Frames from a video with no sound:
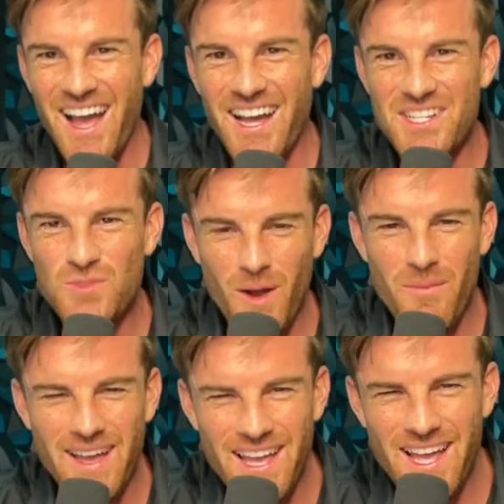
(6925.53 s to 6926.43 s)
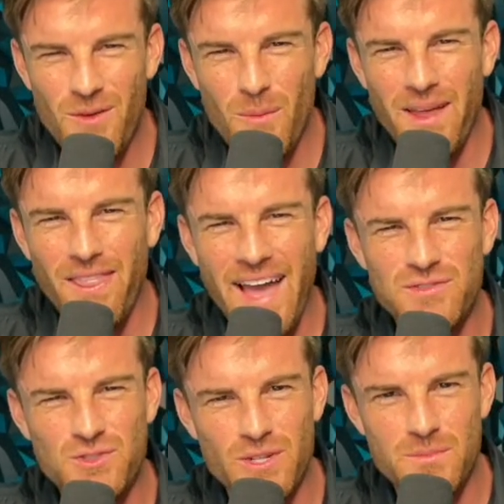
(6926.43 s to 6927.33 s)
I just want my uh, I want my
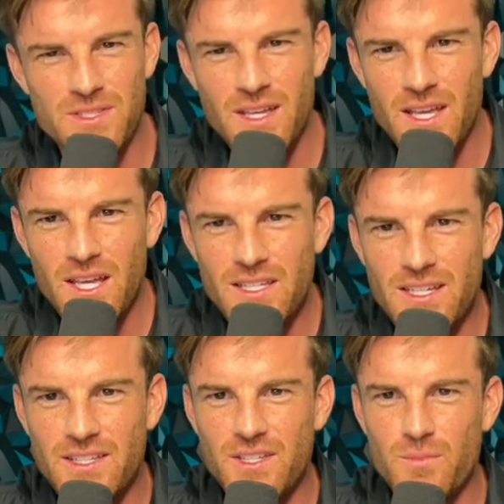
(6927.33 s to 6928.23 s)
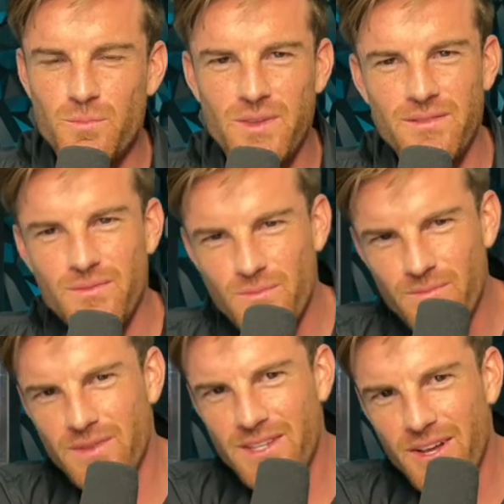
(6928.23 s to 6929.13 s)
live streams to to
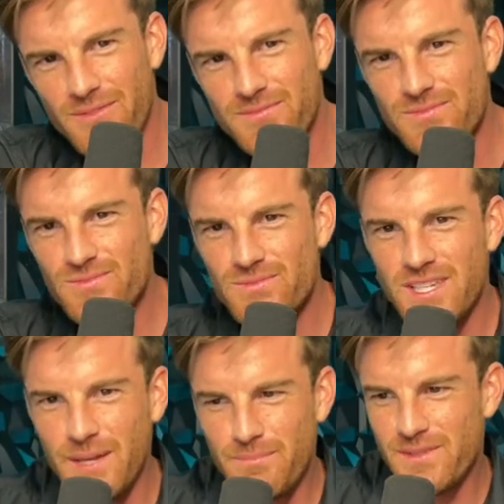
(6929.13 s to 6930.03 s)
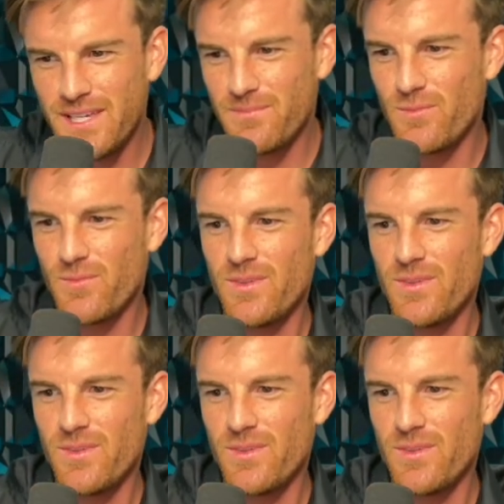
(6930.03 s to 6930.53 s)
you know keep keep.